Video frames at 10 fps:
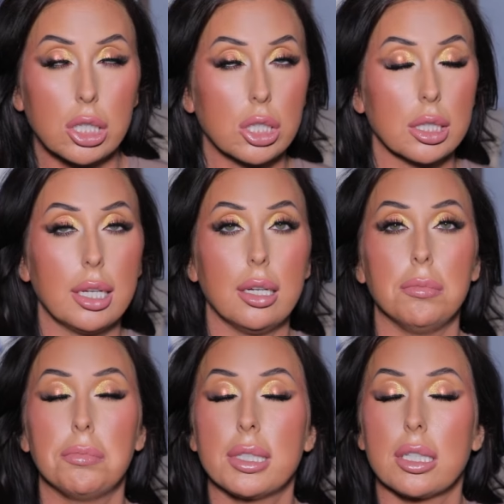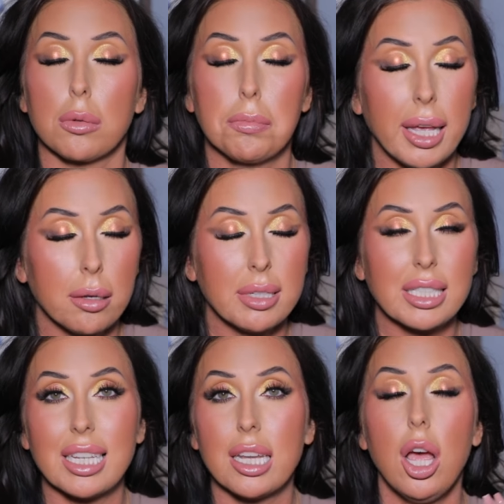your lips, they're
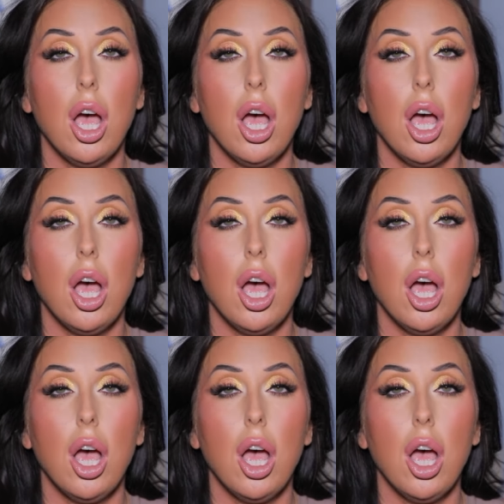pigmented,